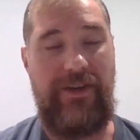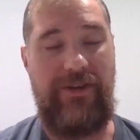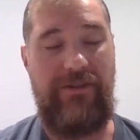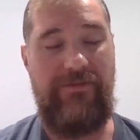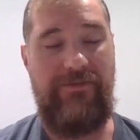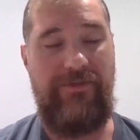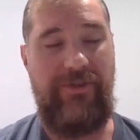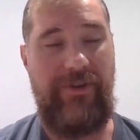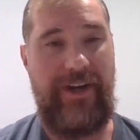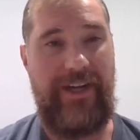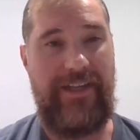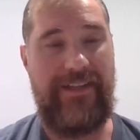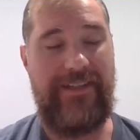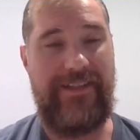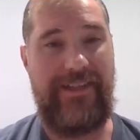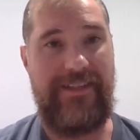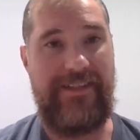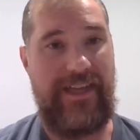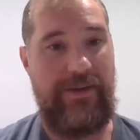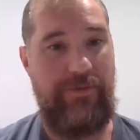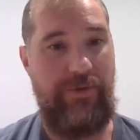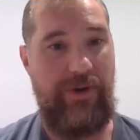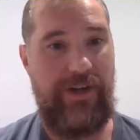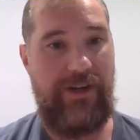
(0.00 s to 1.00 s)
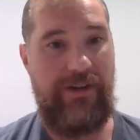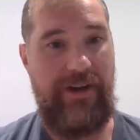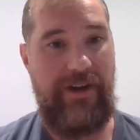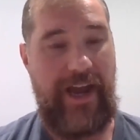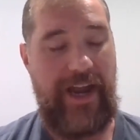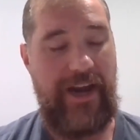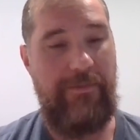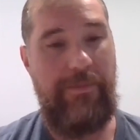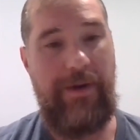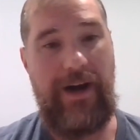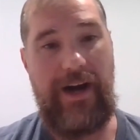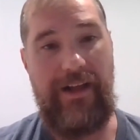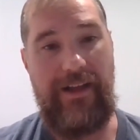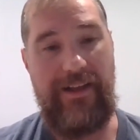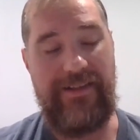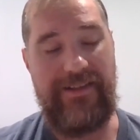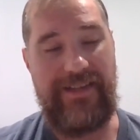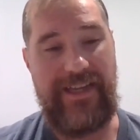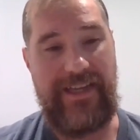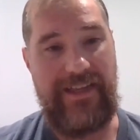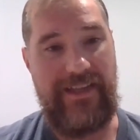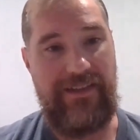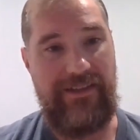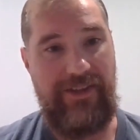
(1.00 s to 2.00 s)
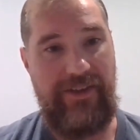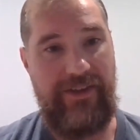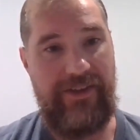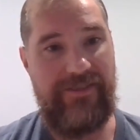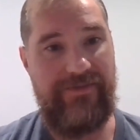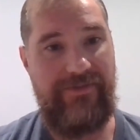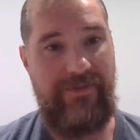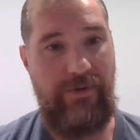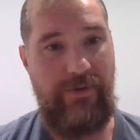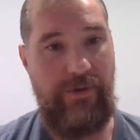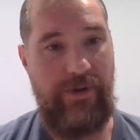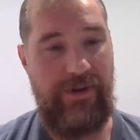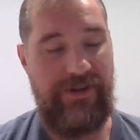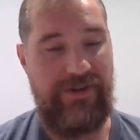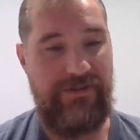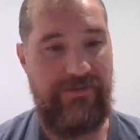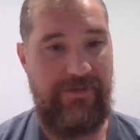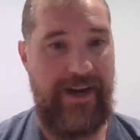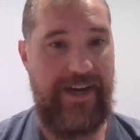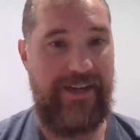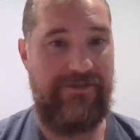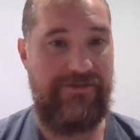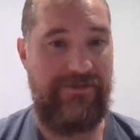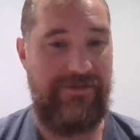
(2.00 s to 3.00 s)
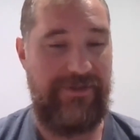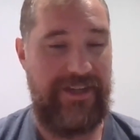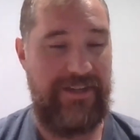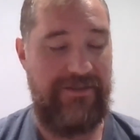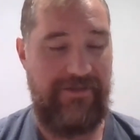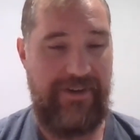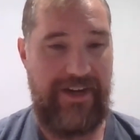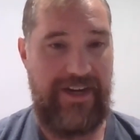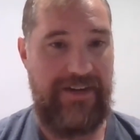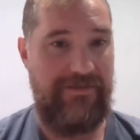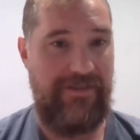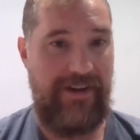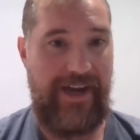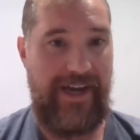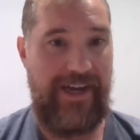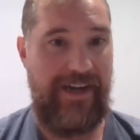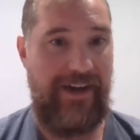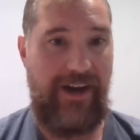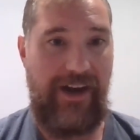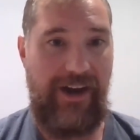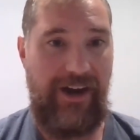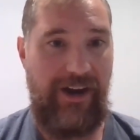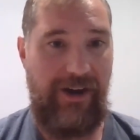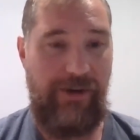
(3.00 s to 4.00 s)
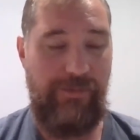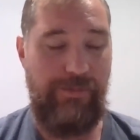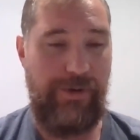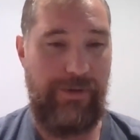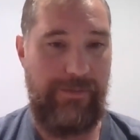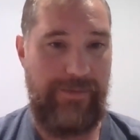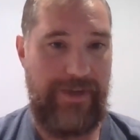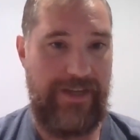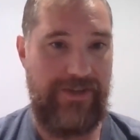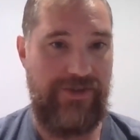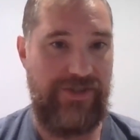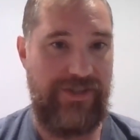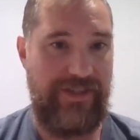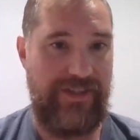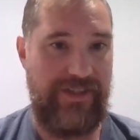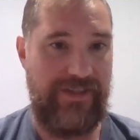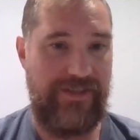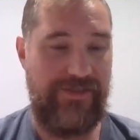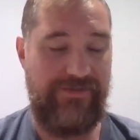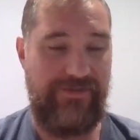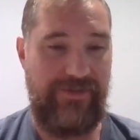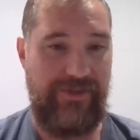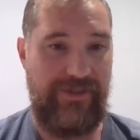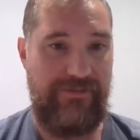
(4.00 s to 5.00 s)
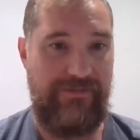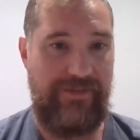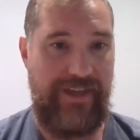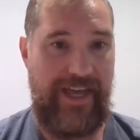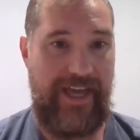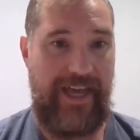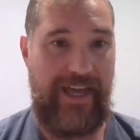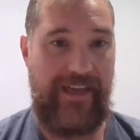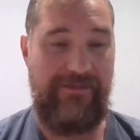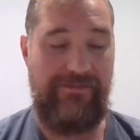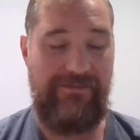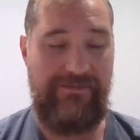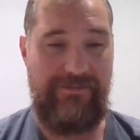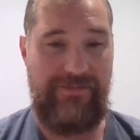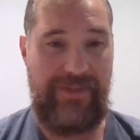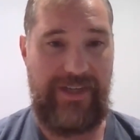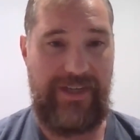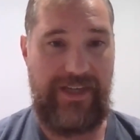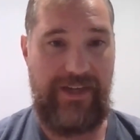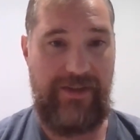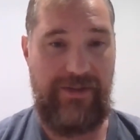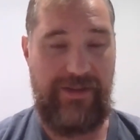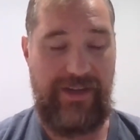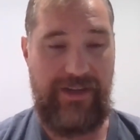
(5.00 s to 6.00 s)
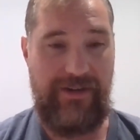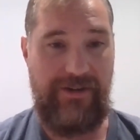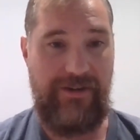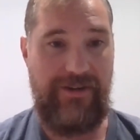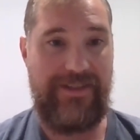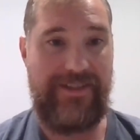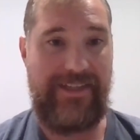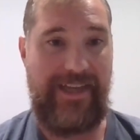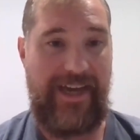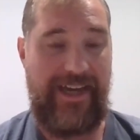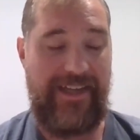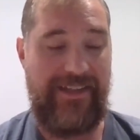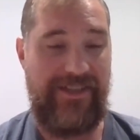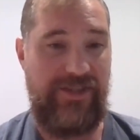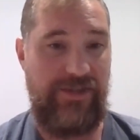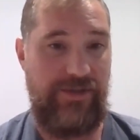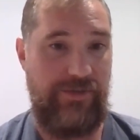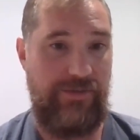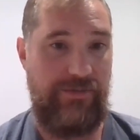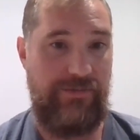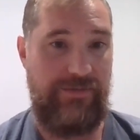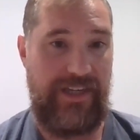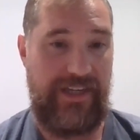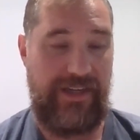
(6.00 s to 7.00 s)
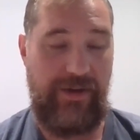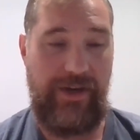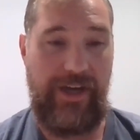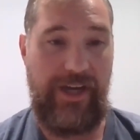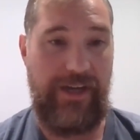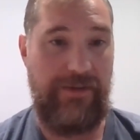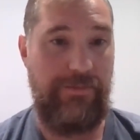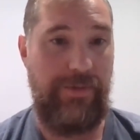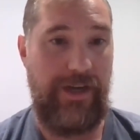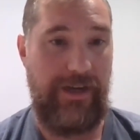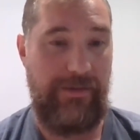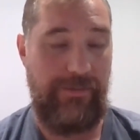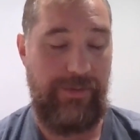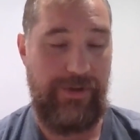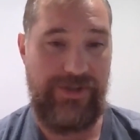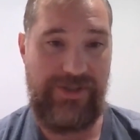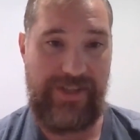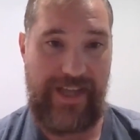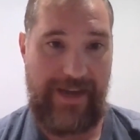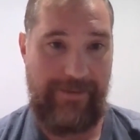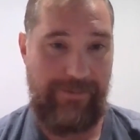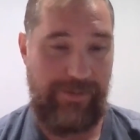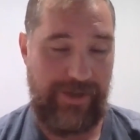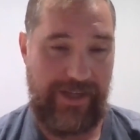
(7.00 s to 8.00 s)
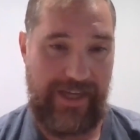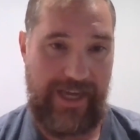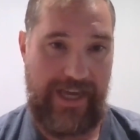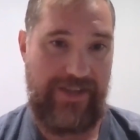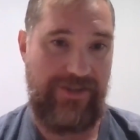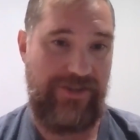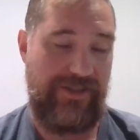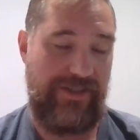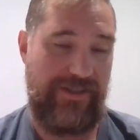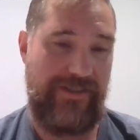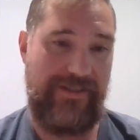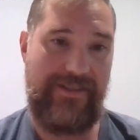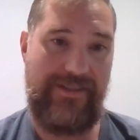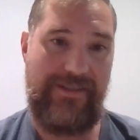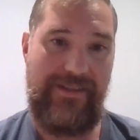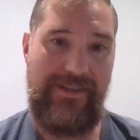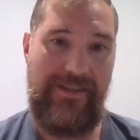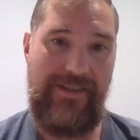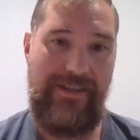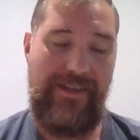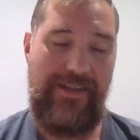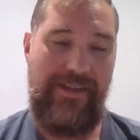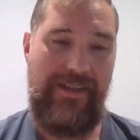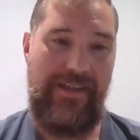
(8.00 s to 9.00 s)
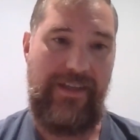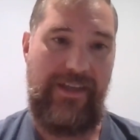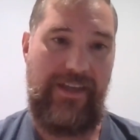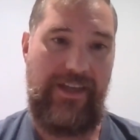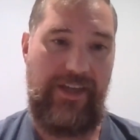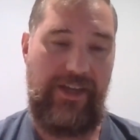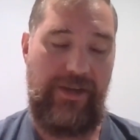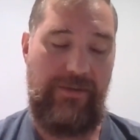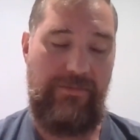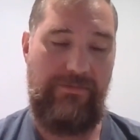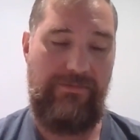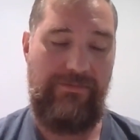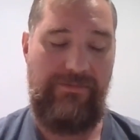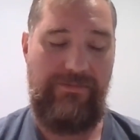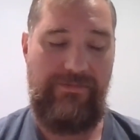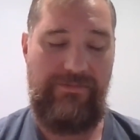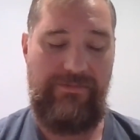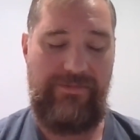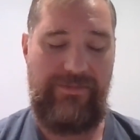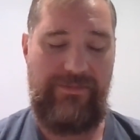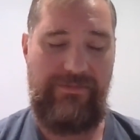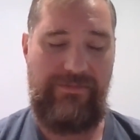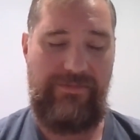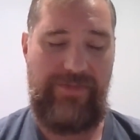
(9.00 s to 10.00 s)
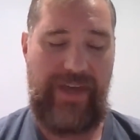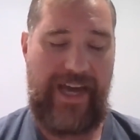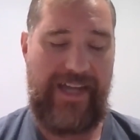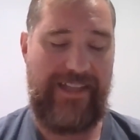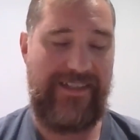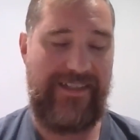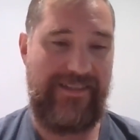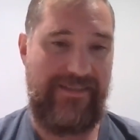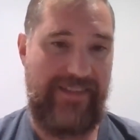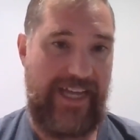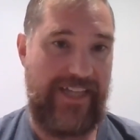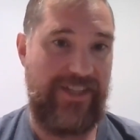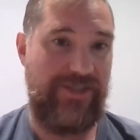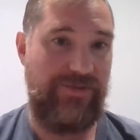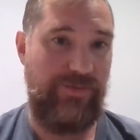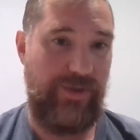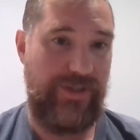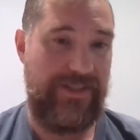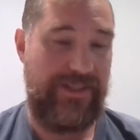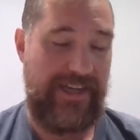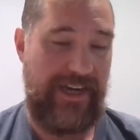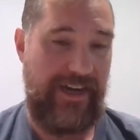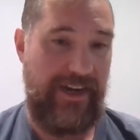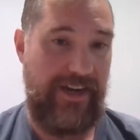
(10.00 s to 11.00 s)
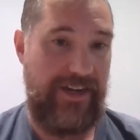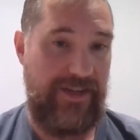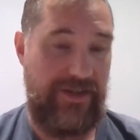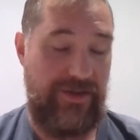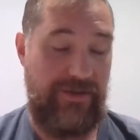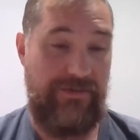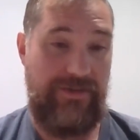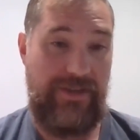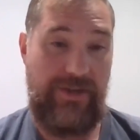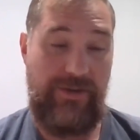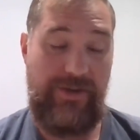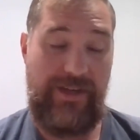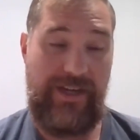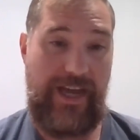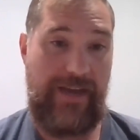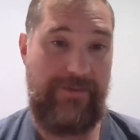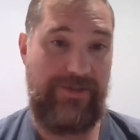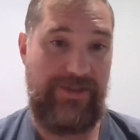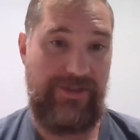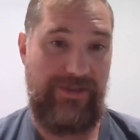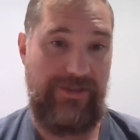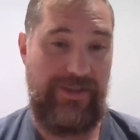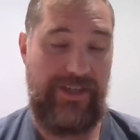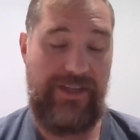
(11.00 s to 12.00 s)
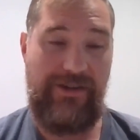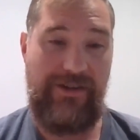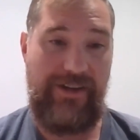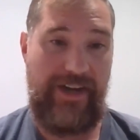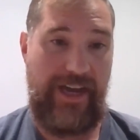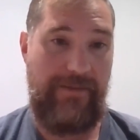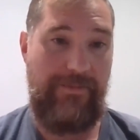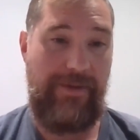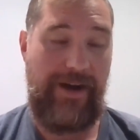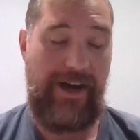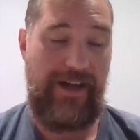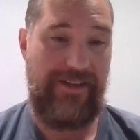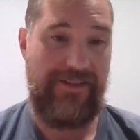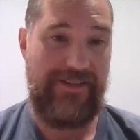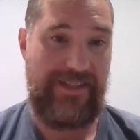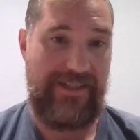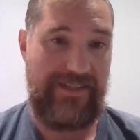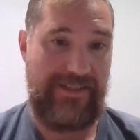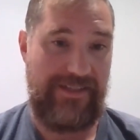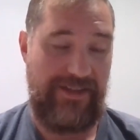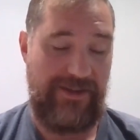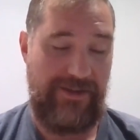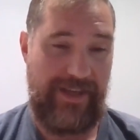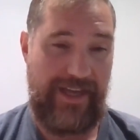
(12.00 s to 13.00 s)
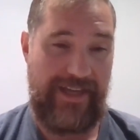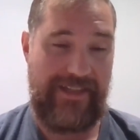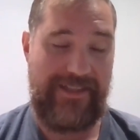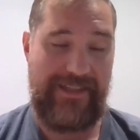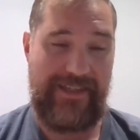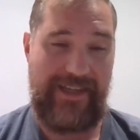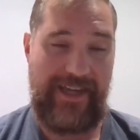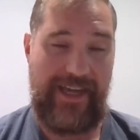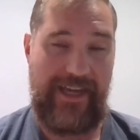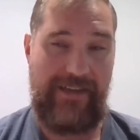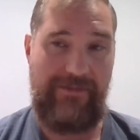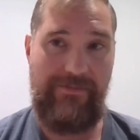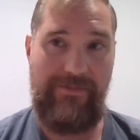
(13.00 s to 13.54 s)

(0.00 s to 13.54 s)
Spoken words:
for instance, they want to create a policy that looks for directory read write all permissions that that are assigned to unpublished applications. Um, that's one scenario, and you can absolutely create policies to do that today.